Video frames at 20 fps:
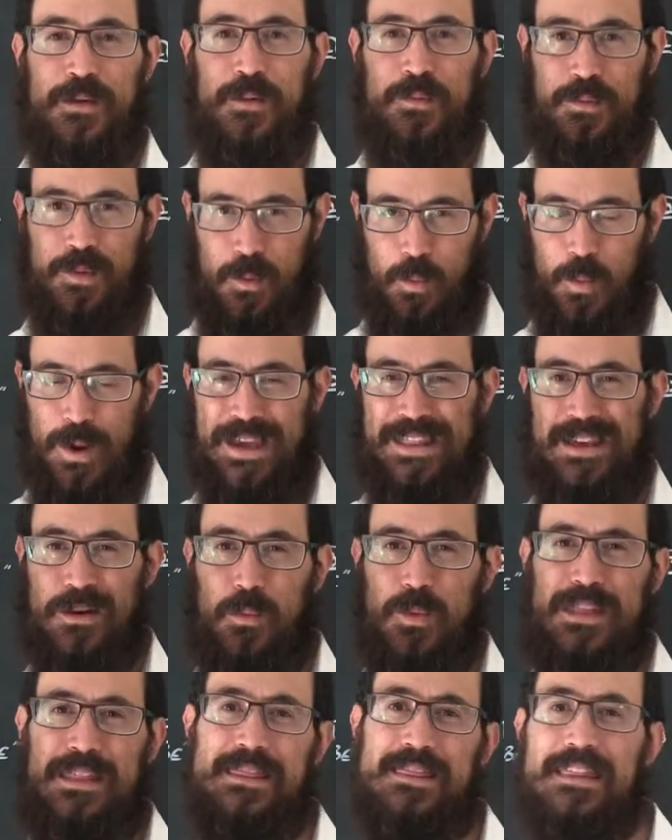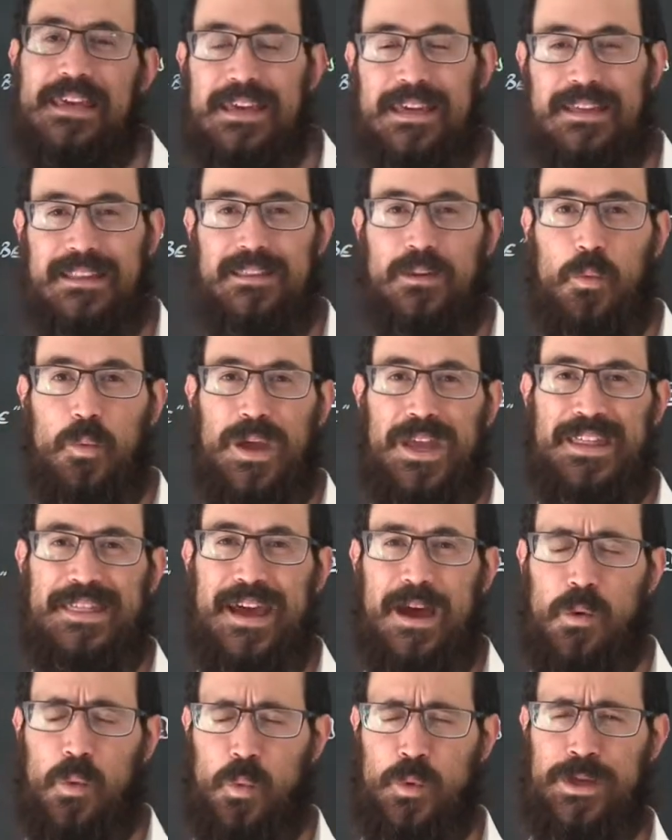the way that we think, the way
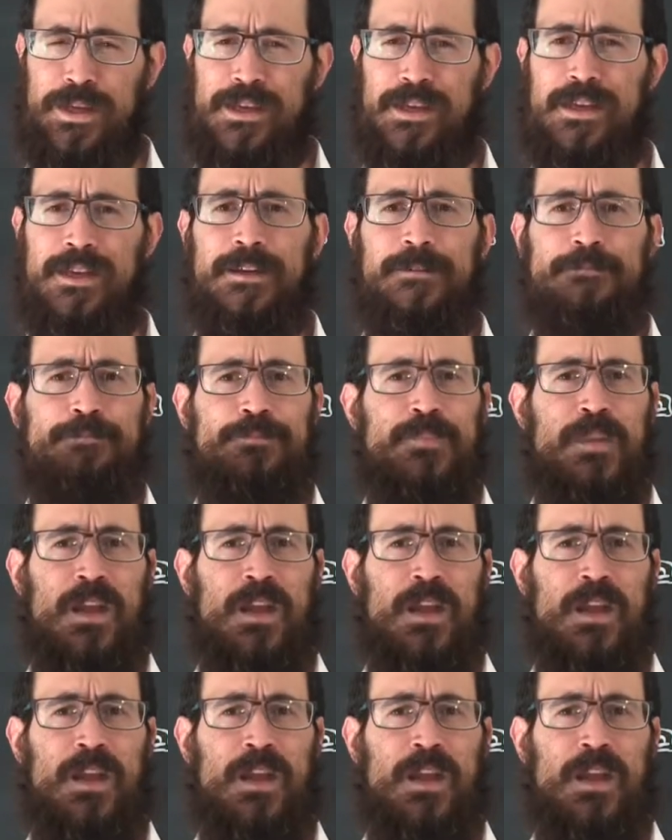that we